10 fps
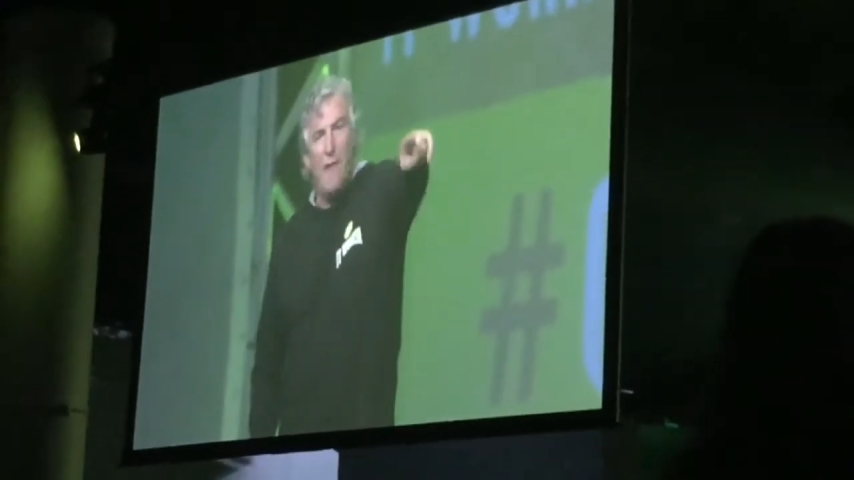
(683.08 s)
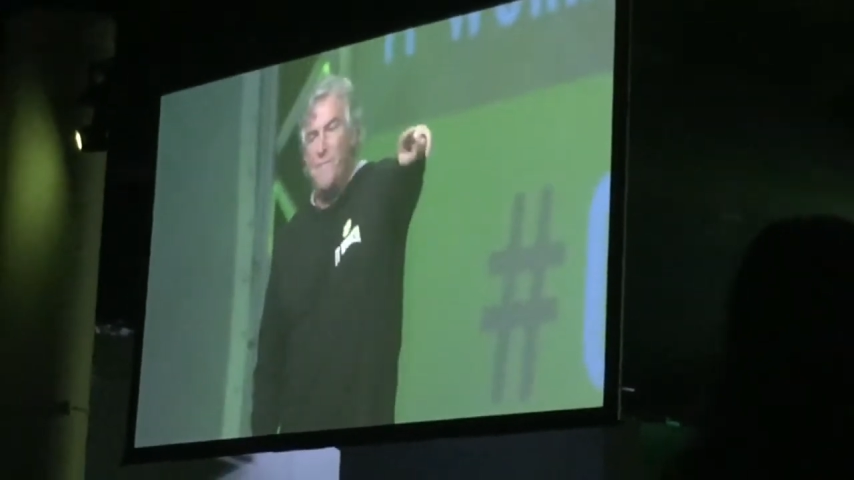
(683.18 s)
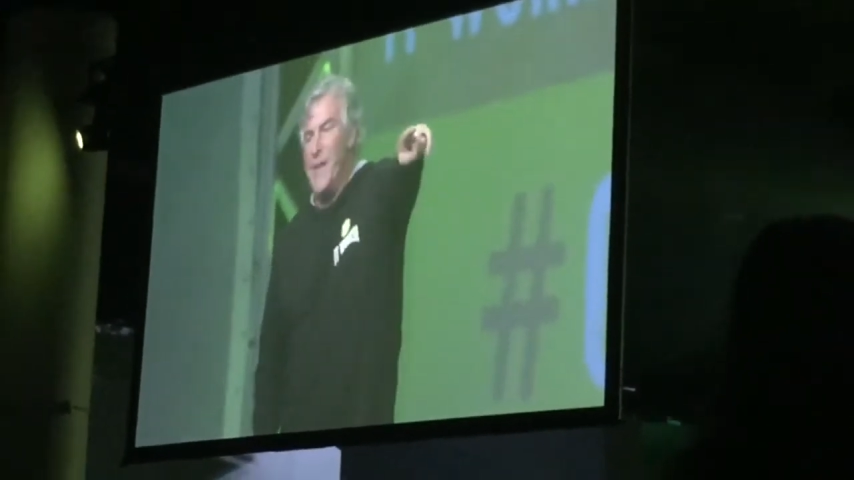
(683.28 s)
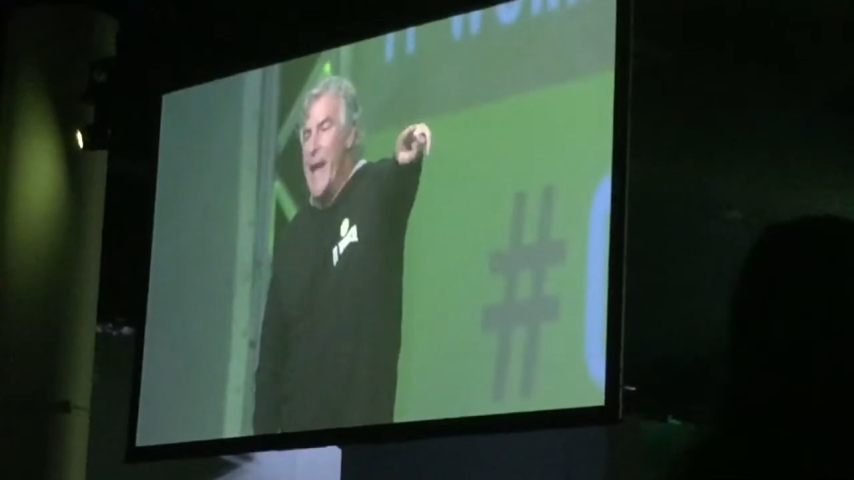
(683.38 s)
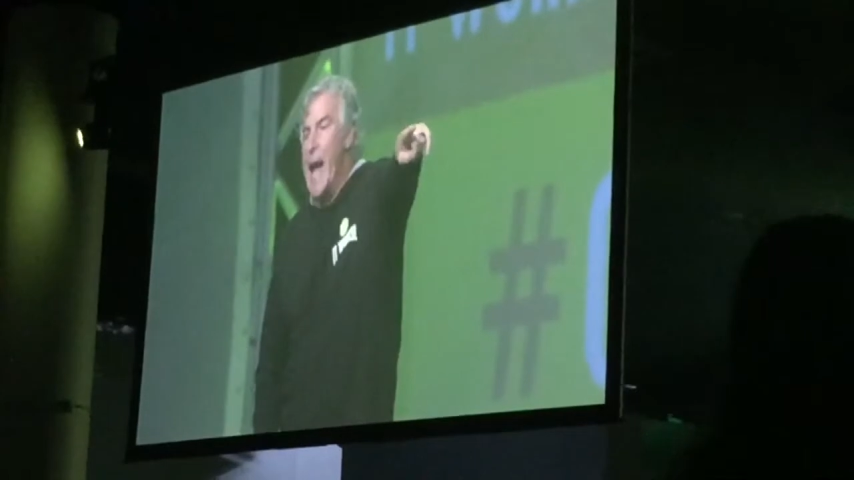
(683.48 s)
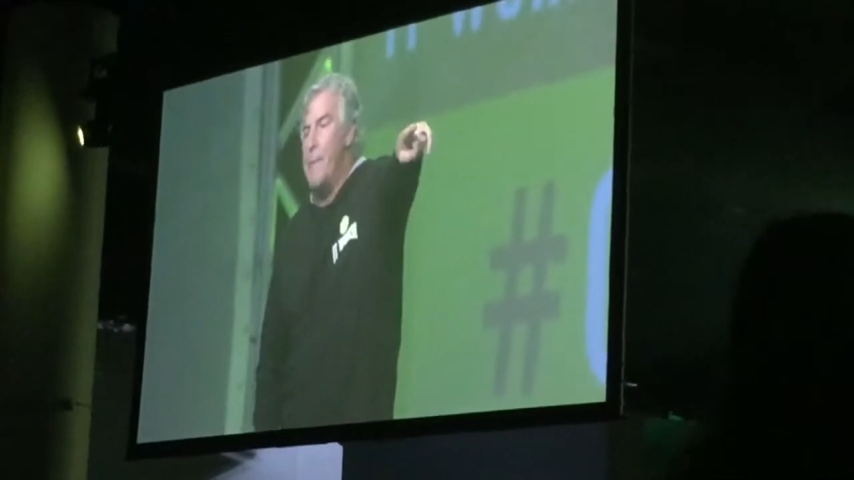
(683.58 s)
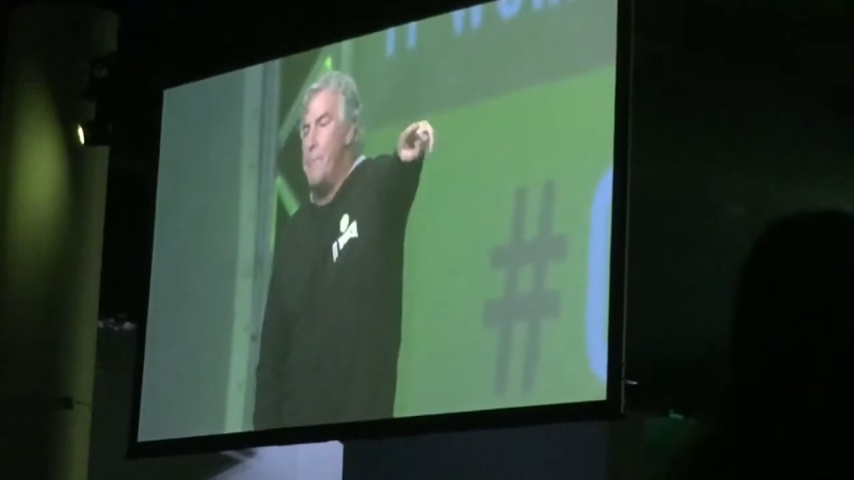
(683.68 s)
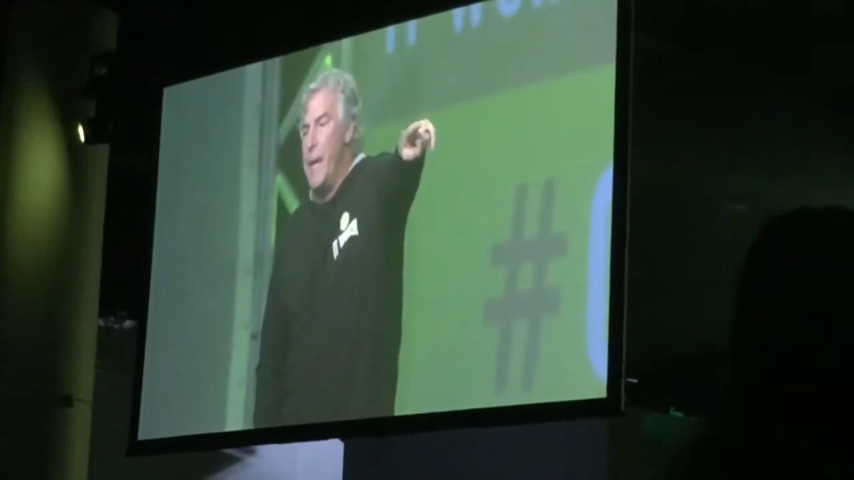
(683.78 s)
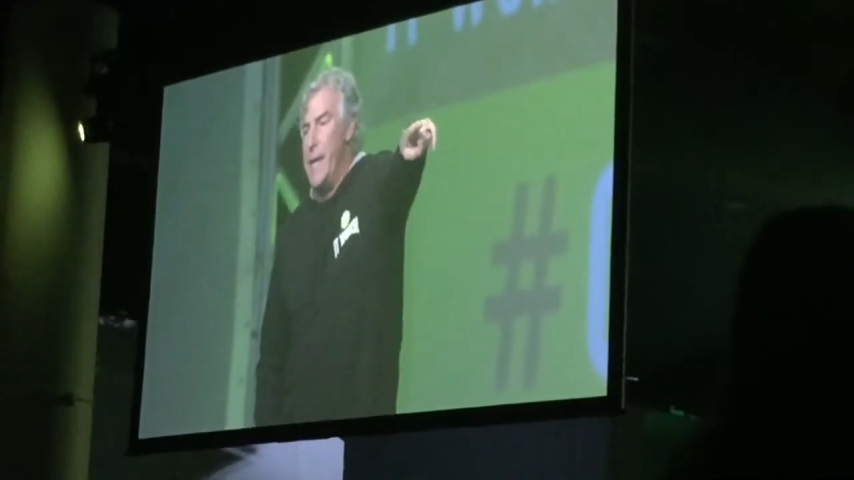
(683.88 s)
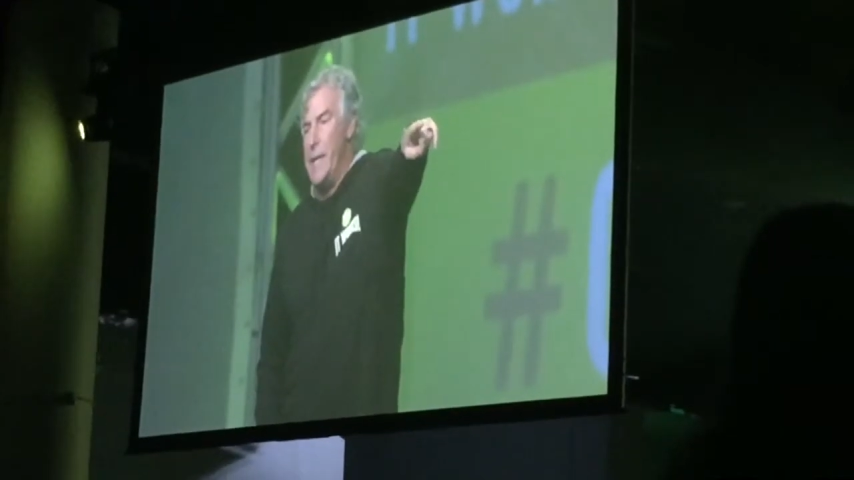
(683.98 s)
We have
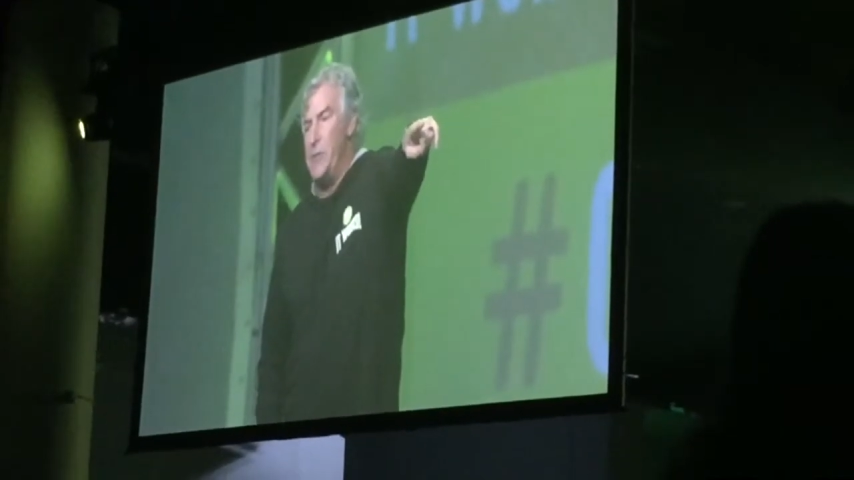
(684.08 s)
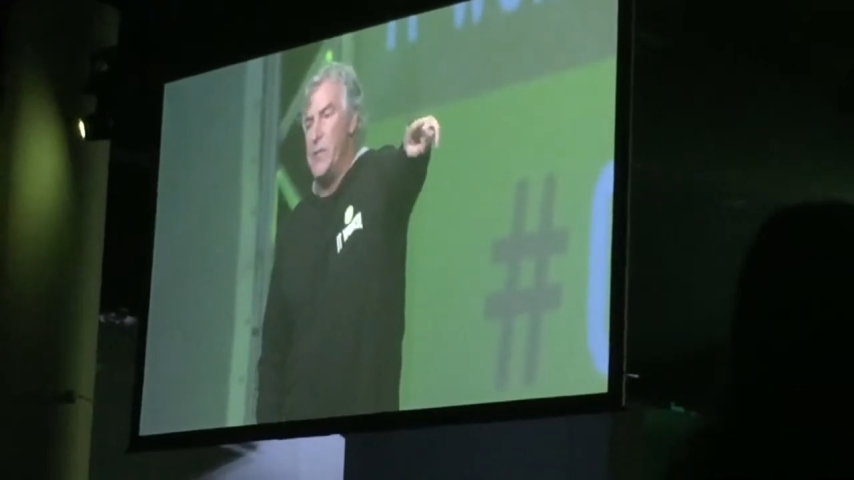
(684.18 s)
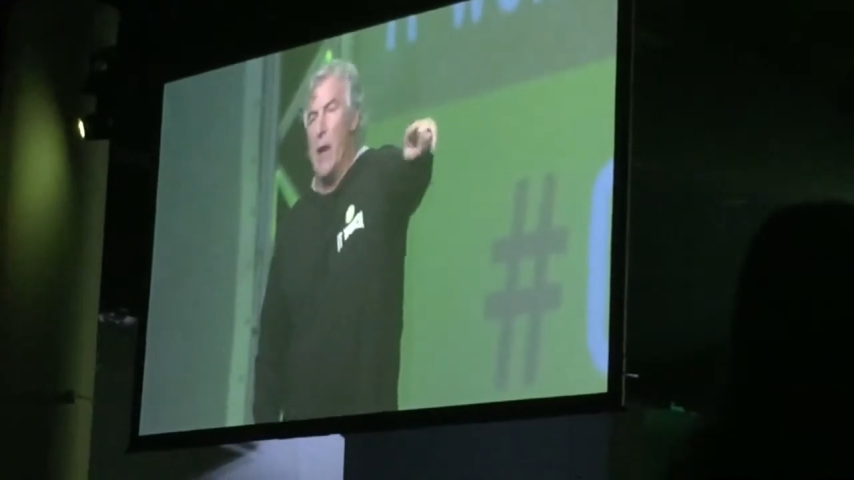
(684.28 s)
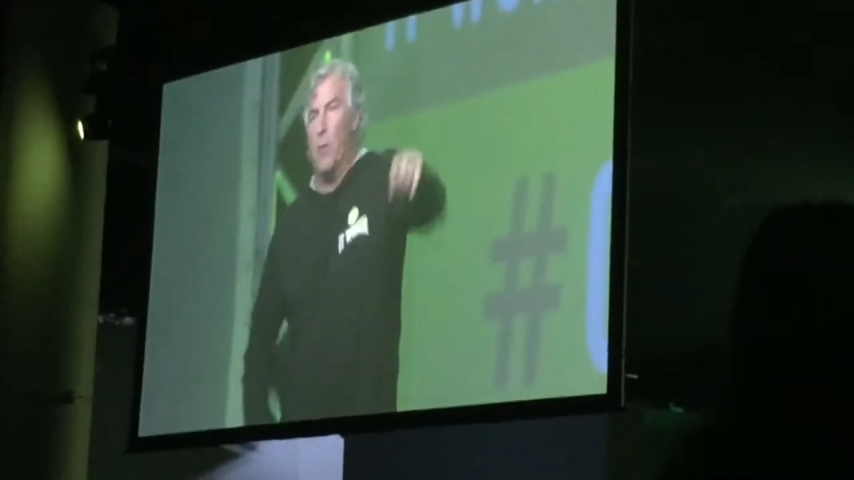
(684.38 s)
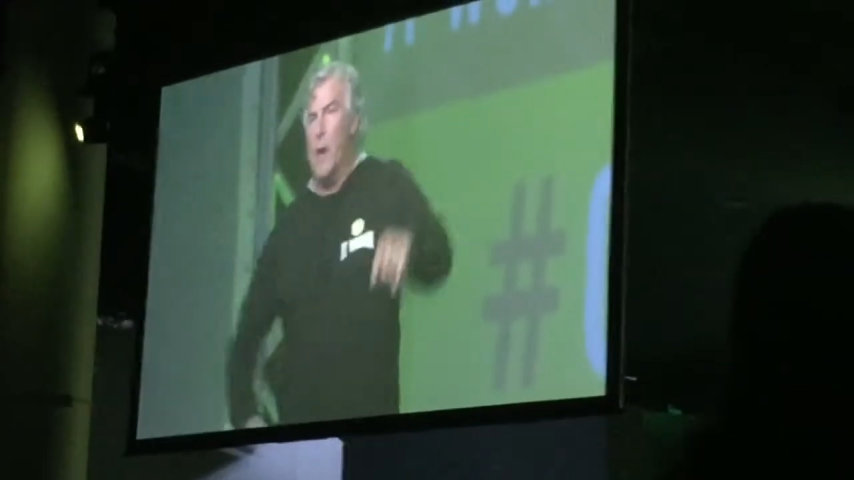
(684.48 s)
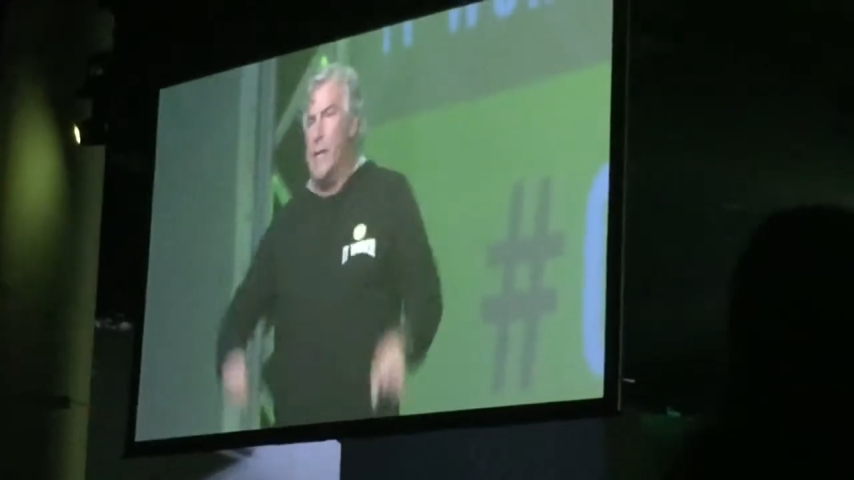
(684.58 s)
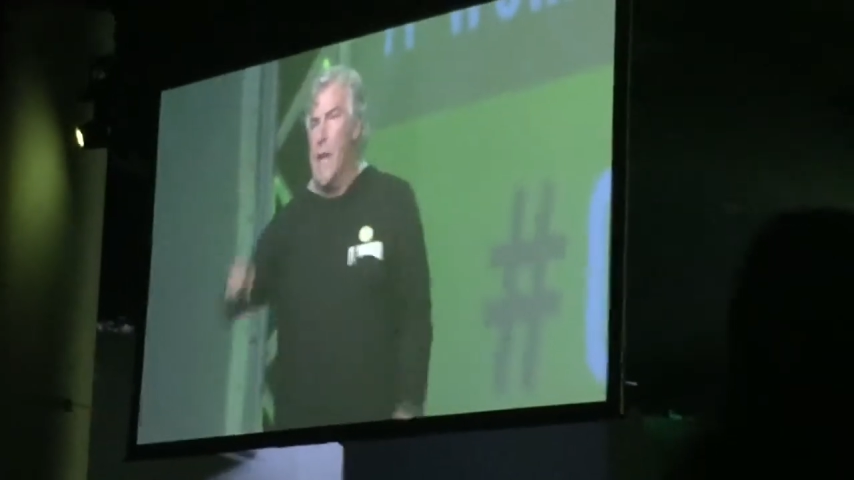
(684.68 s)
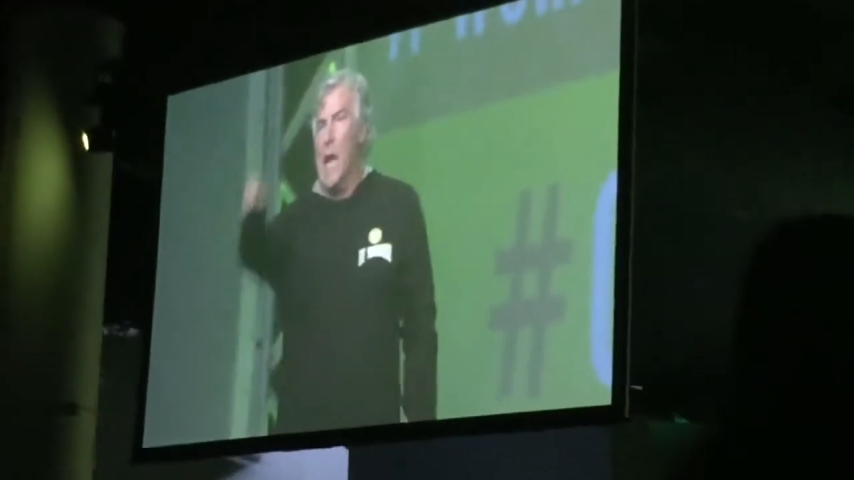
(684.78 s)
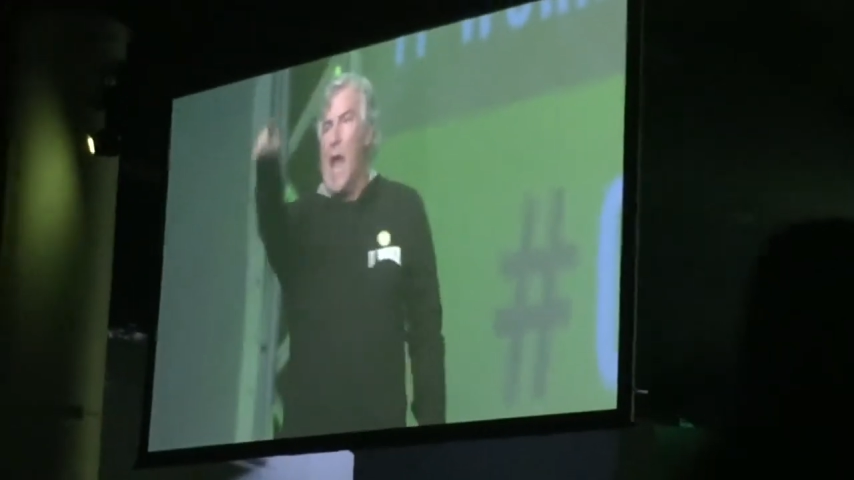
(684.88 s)
VIPs that were